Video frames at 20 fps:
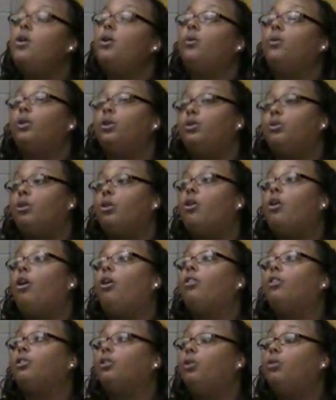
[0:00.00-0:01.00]
or you can
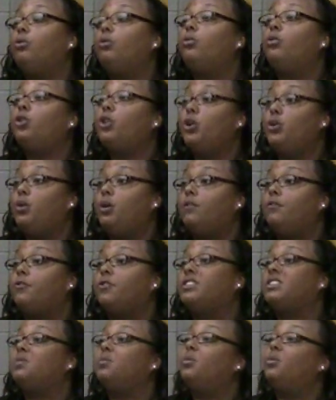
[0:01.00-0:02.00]
call the local CUA for
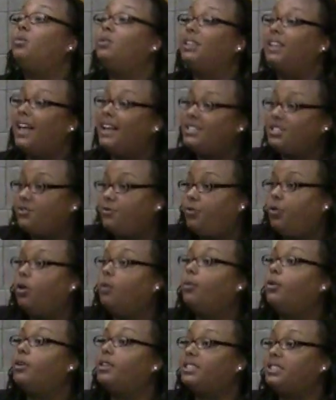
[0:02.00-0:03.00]
some less
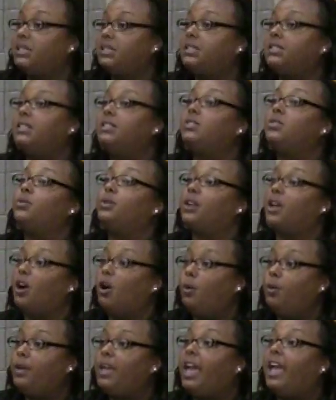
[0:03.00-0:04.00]
formal assistance or to
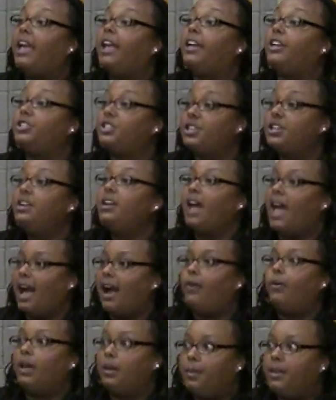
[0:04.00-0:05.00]
help gauge
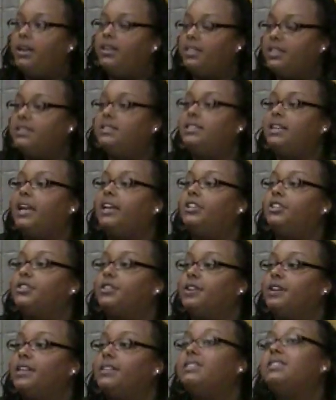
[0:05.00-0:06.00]
how imminent this
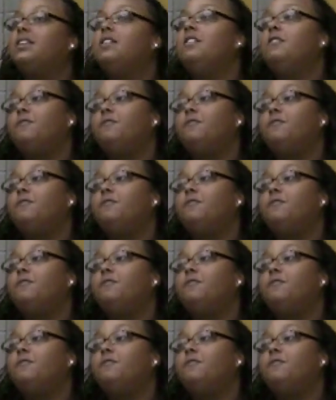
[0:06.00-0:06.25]
danger is.